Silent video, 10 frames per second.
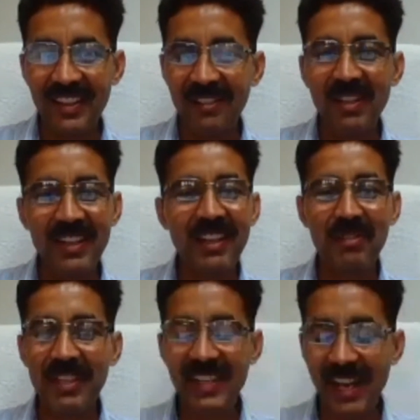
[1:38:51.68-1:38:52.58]
Uh, we are really
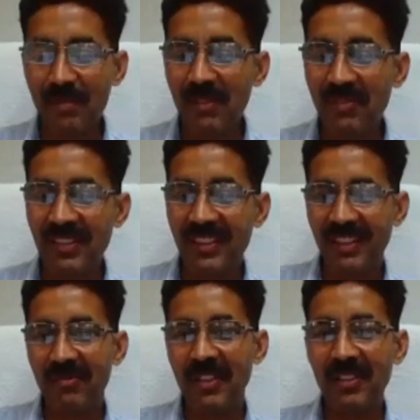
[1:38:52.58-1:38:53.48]
very happy with,
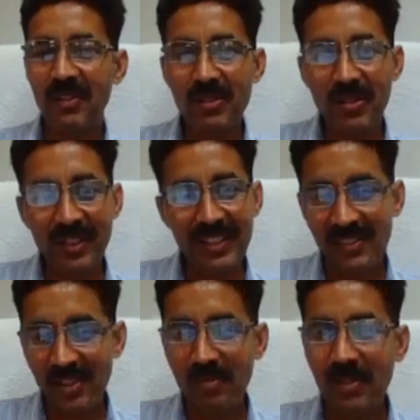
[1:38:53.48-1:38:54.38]
and we got to learn
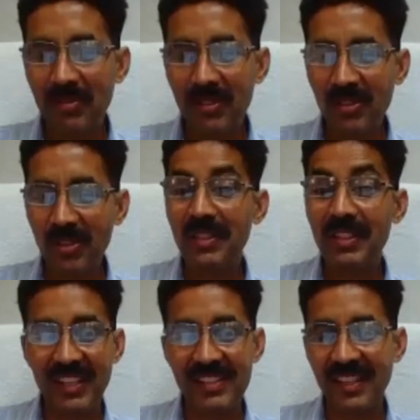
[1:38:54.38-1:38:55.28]
so many, so many
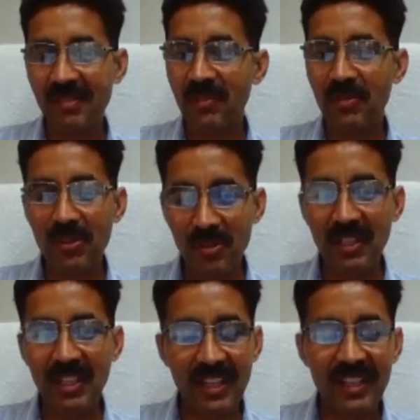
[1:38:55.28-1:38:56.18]
things that we were not
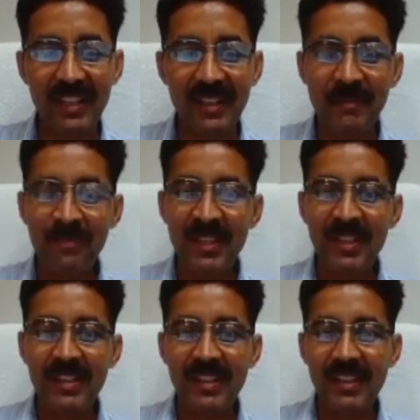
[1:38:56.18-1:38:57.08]
knowing earlier.
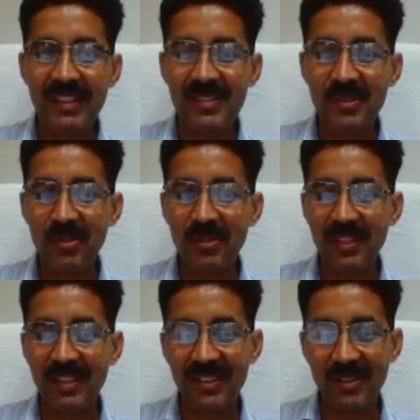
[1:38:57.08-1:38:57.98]
Uh, so
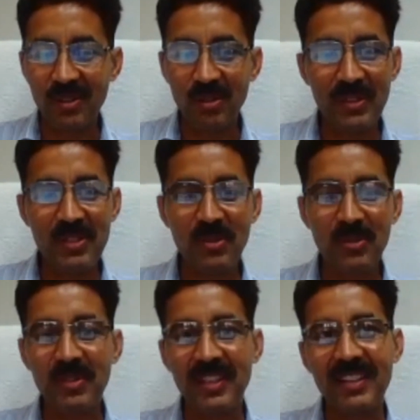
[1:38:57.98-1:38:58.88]
uh, over
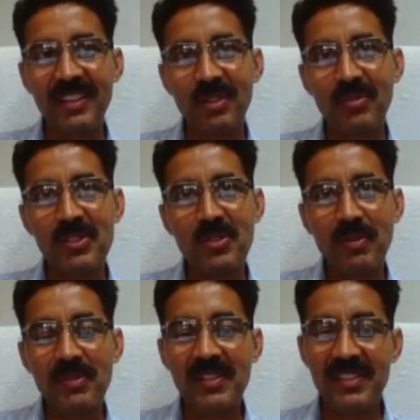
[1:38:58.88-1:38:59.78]
to uh, over to
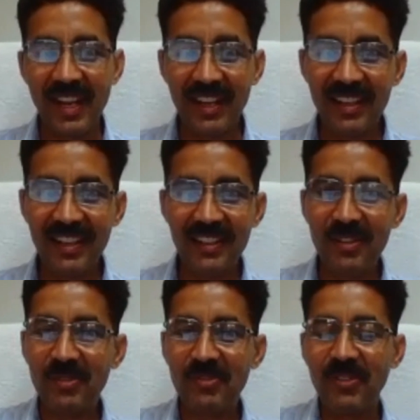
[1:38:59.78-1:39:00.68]
Professor Jakhar, you
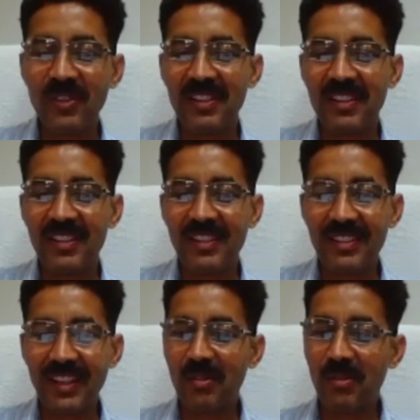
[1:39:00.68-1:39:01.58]
know, for uh,
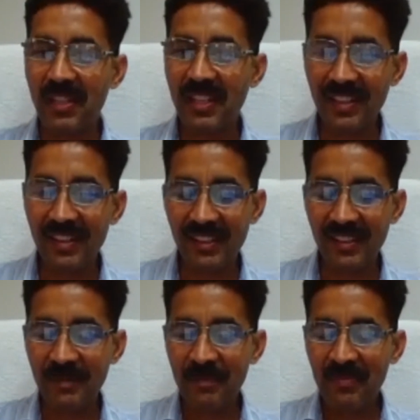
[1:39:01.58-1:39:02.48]
concluding
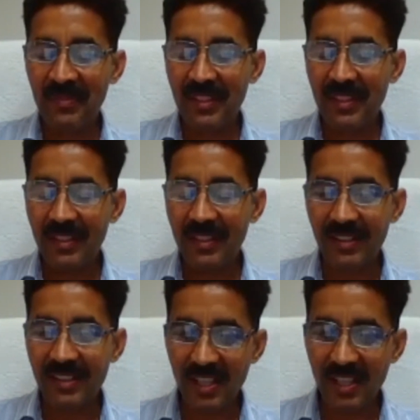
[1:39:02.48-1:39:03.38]
uh,
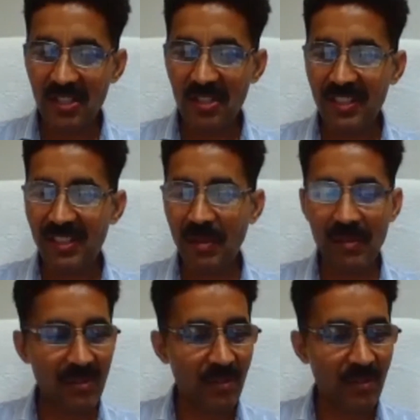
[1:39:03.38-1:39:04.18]
this session and maybe